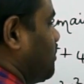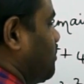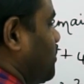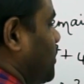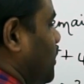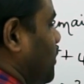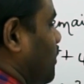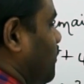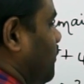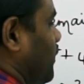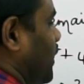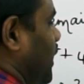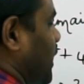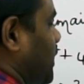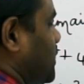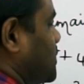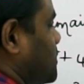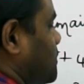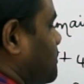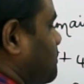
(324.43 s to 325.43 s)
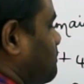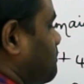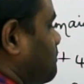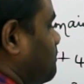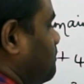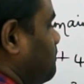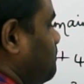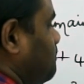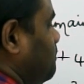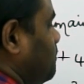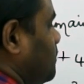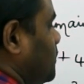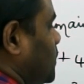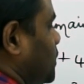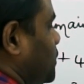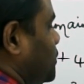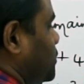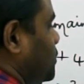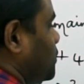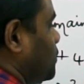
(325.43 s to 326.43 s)
P of x
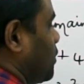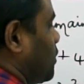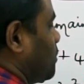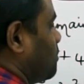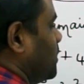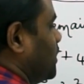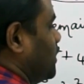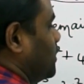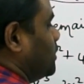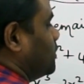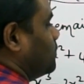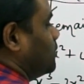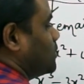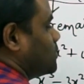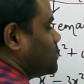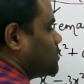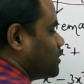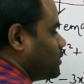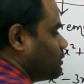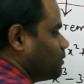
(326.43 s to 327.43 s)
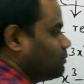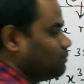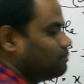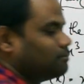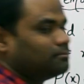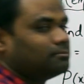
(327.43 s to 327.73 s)
should not be equal to 0.